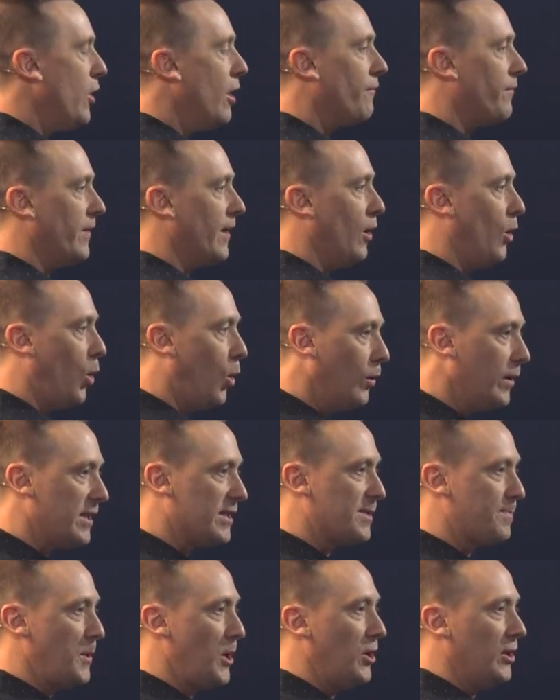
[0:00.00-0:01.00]
have the Holy
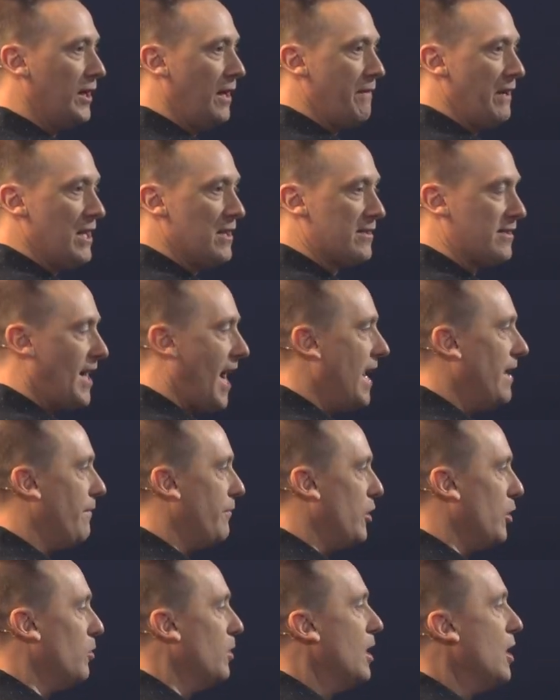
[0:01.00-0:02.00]
Spirit living inside of
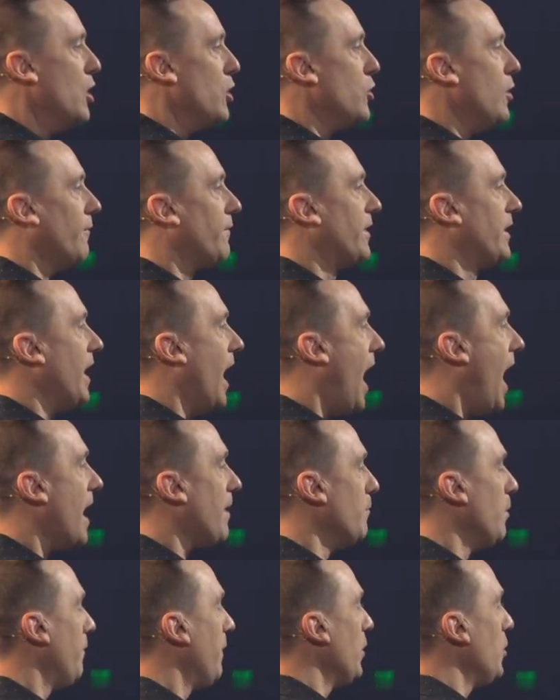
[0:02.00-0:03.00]
you, you have God
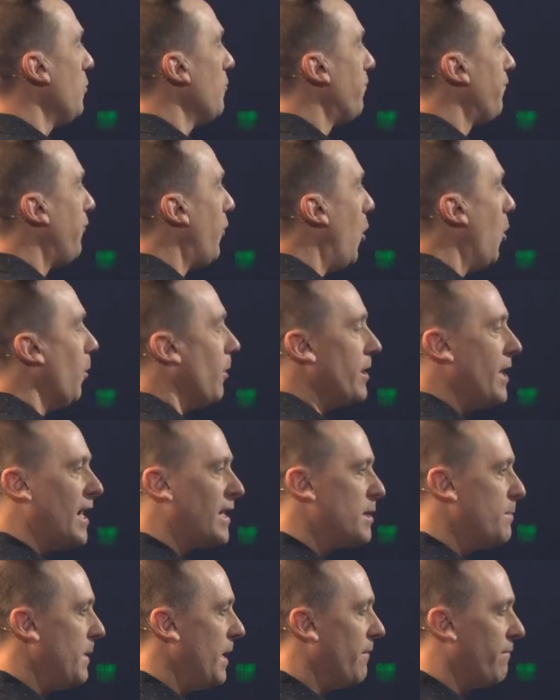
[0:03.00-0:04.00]
moving you forward, not
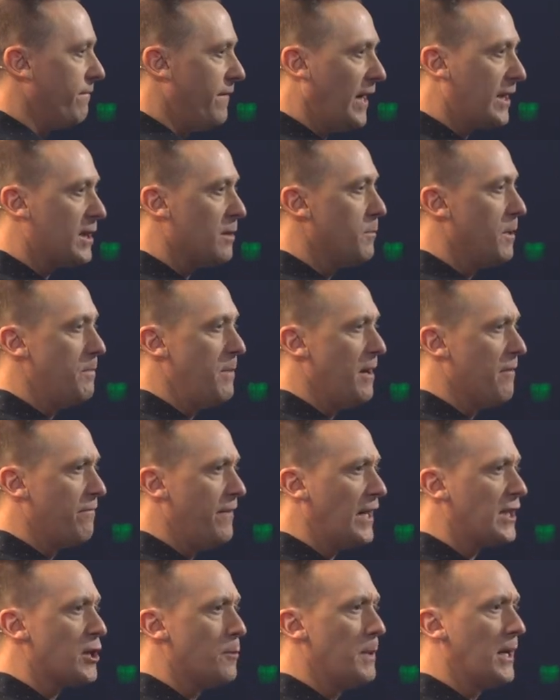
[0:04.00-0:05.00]
to be a victim, to be a
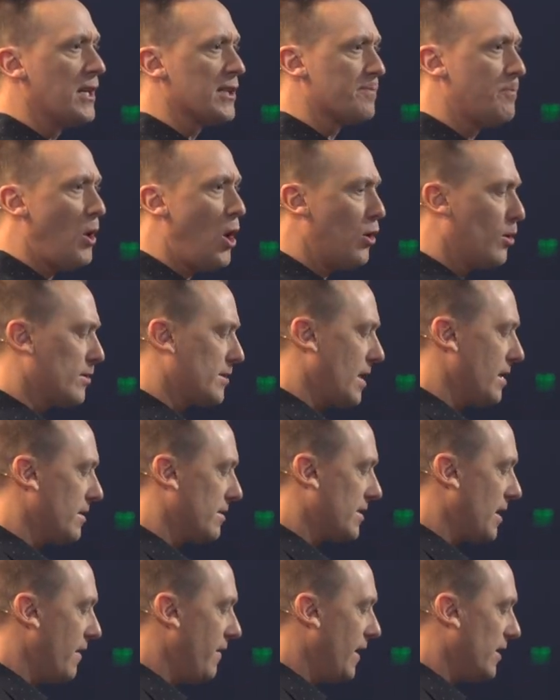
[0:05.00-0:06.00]
victor, because Paul goes on to
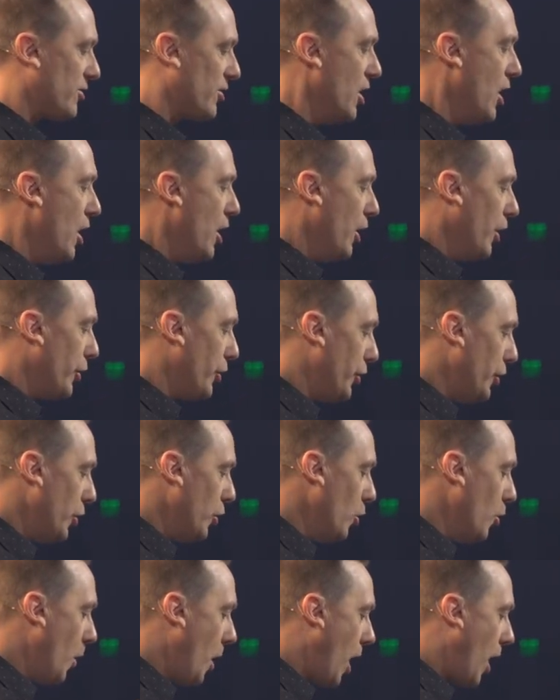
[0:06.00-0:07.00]
say this,
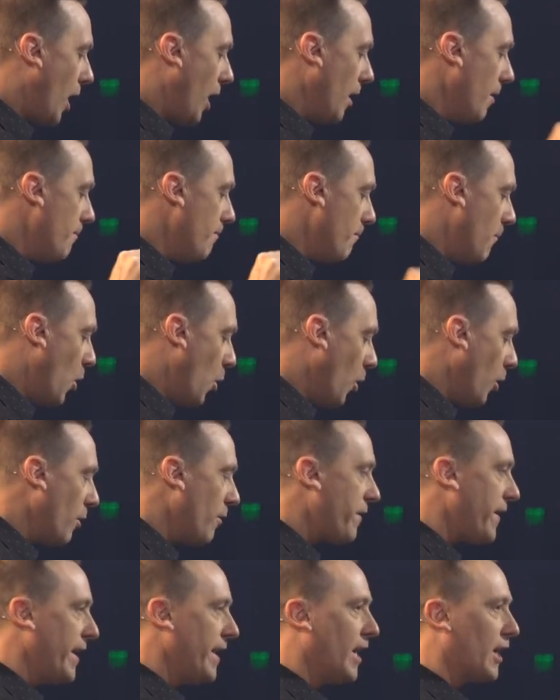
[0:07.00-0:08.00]
you are more
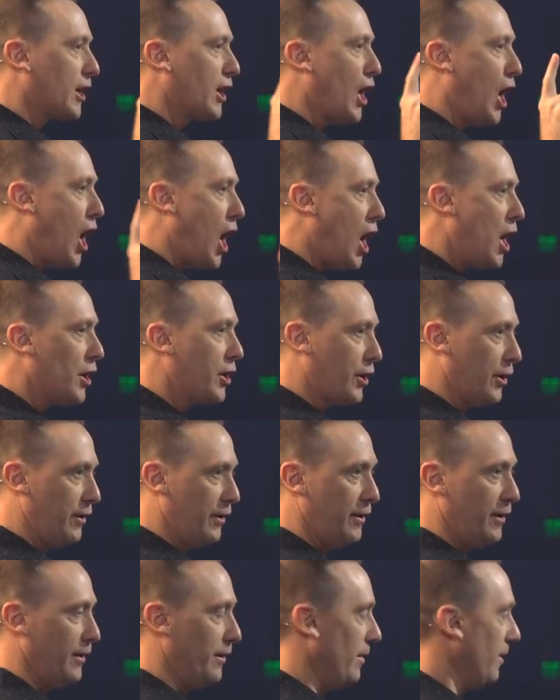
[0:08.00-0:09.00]
than a
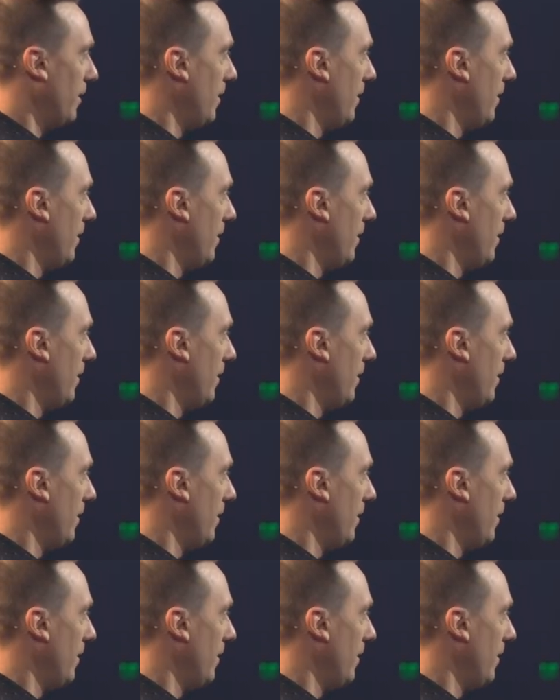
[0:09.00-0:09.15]
conqueror.